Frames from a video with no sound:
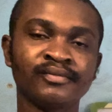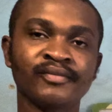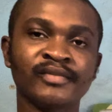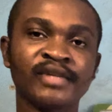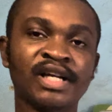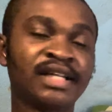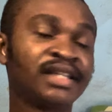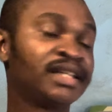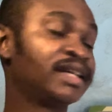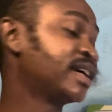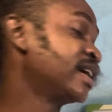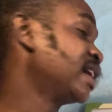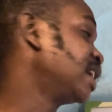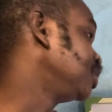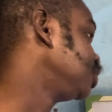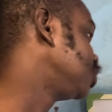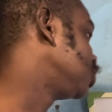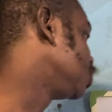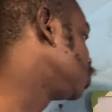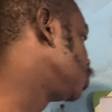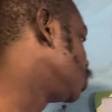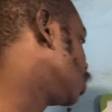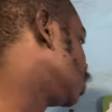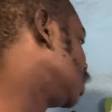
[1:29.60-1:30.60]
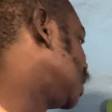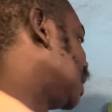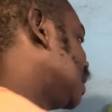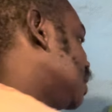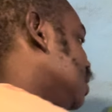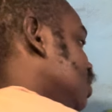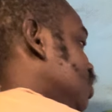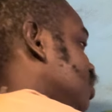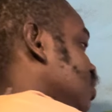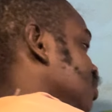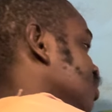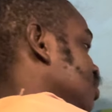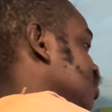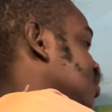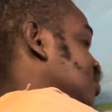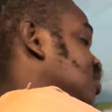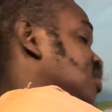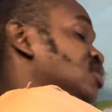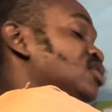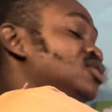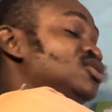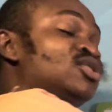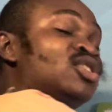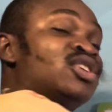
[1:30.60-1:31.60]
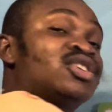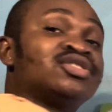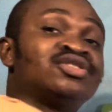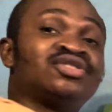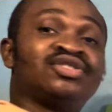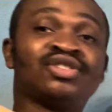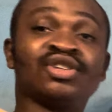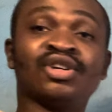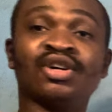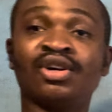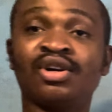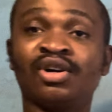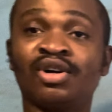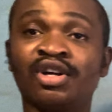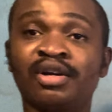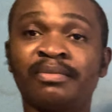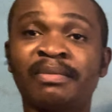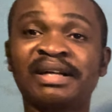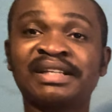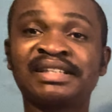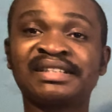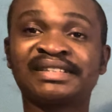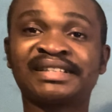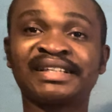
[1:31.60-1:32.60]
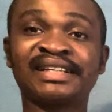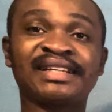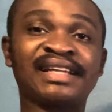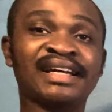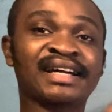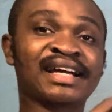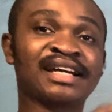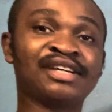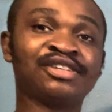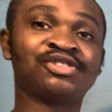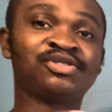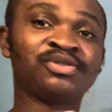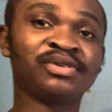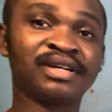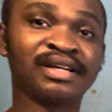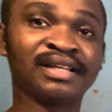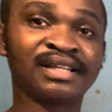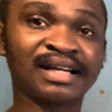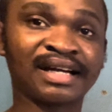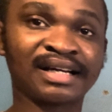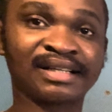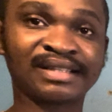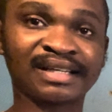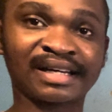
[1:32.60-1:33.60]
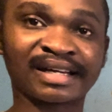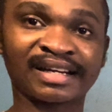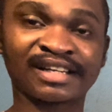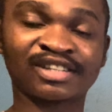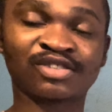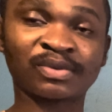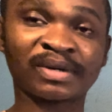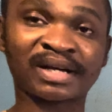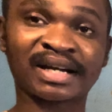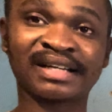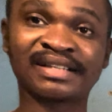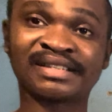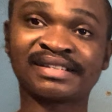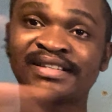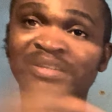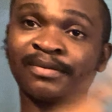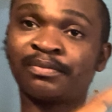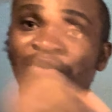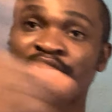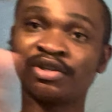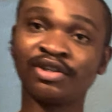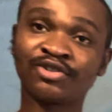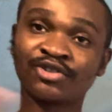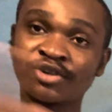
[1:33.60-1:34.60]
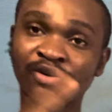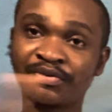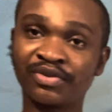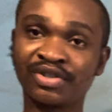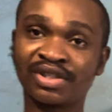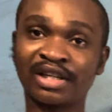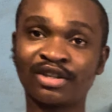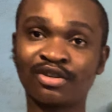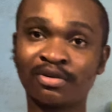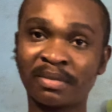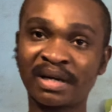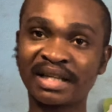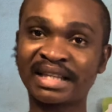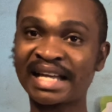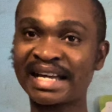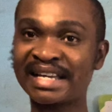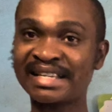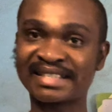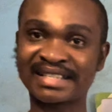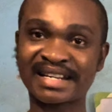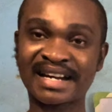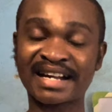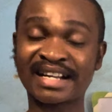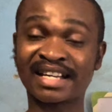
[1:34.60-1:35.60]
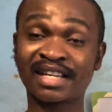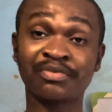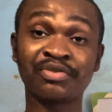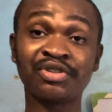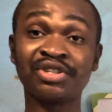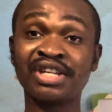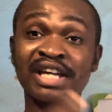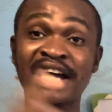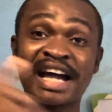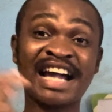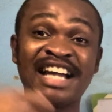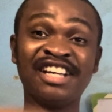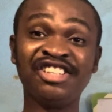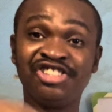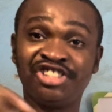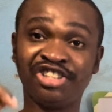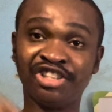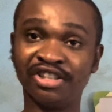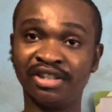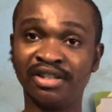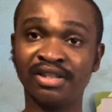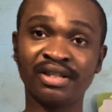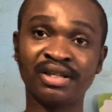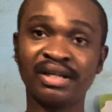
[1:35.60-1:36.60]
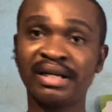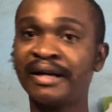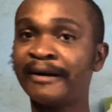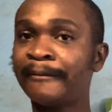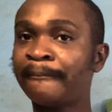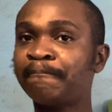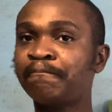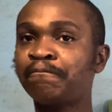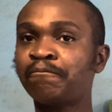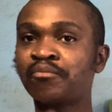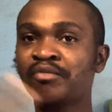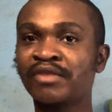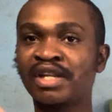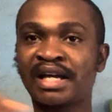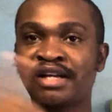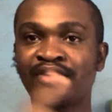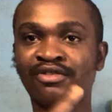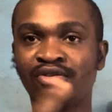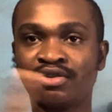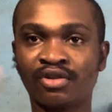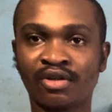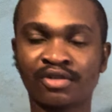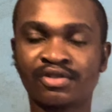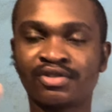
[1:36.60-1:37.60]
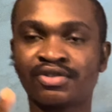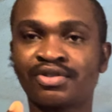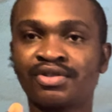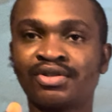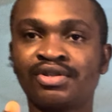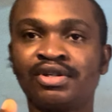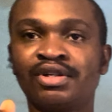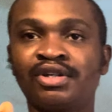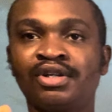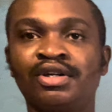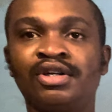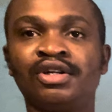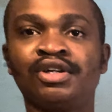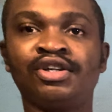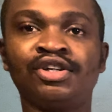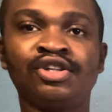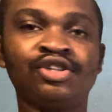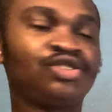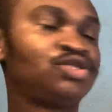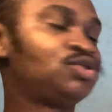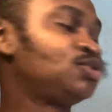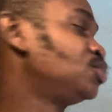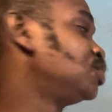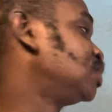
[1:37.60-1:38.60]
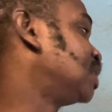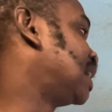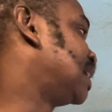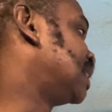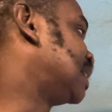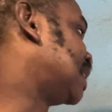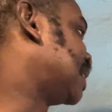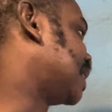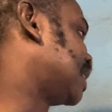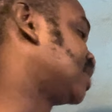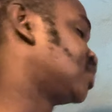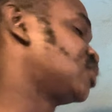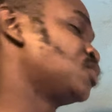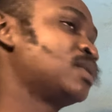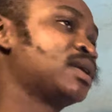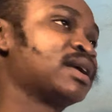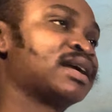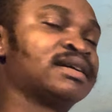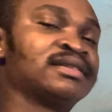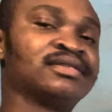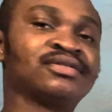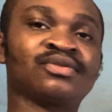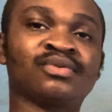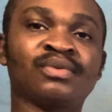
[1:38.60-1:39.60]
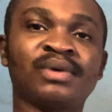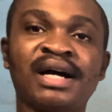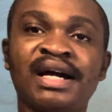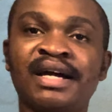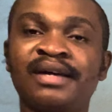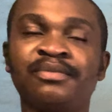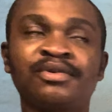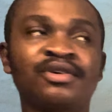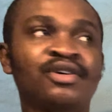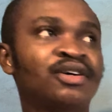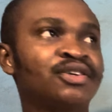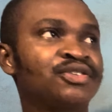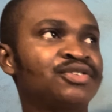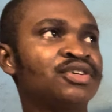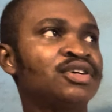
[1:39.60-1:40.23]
And again, you should know that it's a judge or a magistrate that can issue an arrest warrant. The police officer, no matter his rank, even the IG, cannot issue an arrest warrant. Why? Because